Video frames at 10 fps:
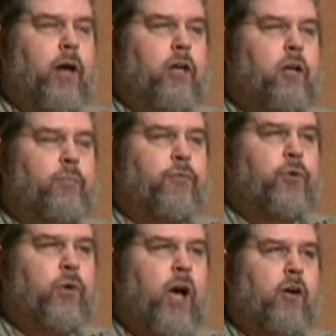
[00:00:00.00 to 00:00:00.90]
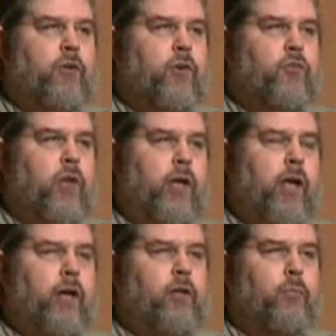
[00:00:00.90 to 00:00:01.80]
connect up a few characters like
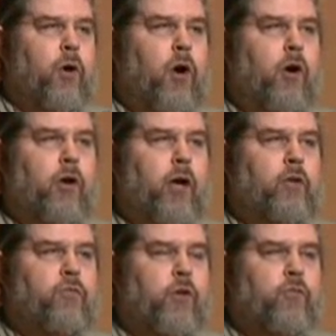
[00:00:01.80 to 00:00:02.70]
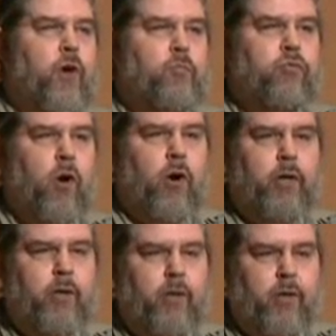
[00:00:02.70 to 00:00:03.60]
Hedy Lamarr and Werner von
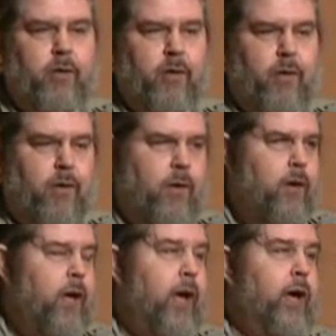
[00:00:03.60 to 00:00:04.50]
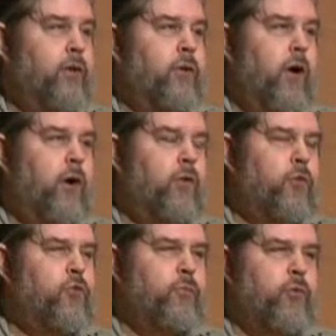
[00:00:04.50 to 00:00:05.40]
Braun. And
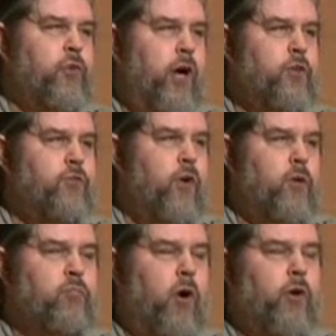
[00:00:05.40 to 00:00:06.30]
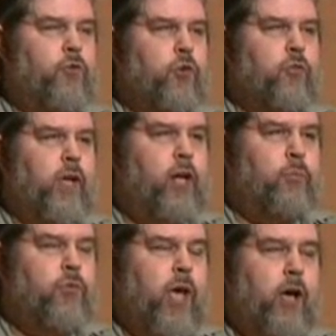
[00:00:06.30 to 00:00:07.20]
the super science of von Braun sort of
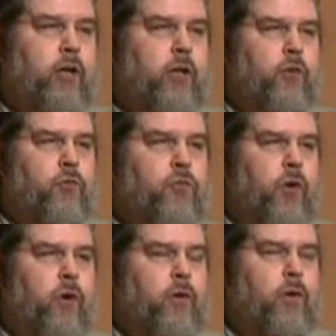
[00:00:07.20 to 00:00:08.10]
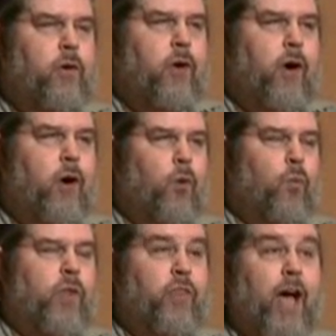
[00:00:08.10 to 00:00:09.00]
helps the anarchists
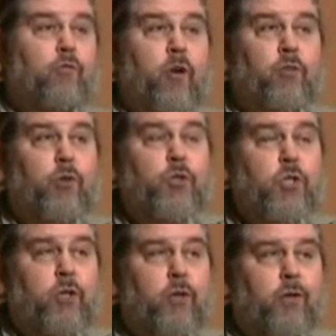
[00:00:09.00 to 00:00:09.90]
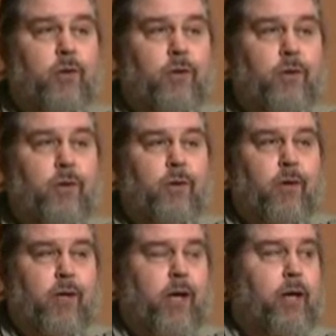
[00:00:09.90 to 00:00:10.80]
win that revolution.
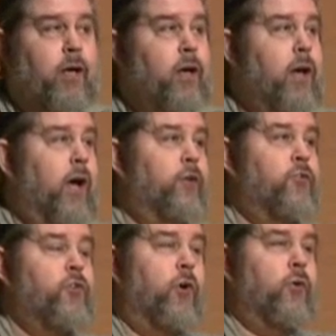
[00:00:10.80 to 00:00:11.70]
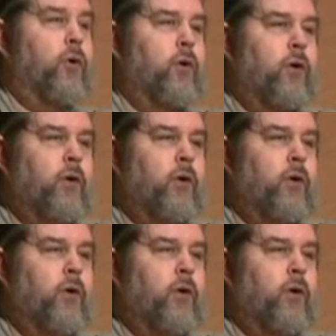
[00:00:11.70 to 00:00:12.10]
Okay, and so